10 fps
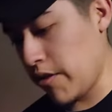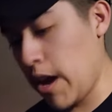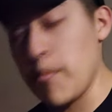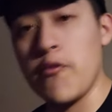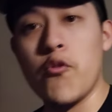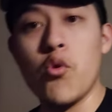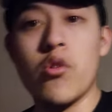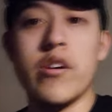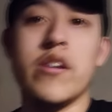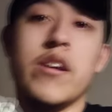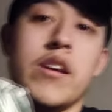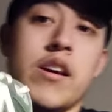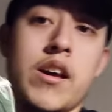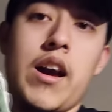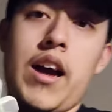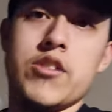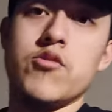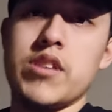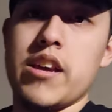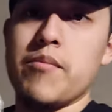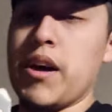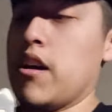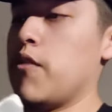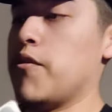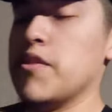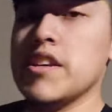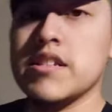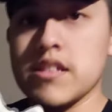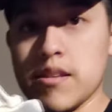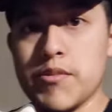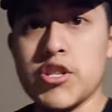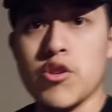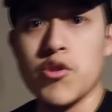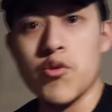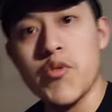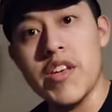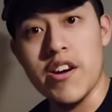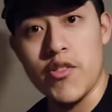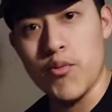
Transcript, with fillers: Now, before I do take my off of these, let me show you the other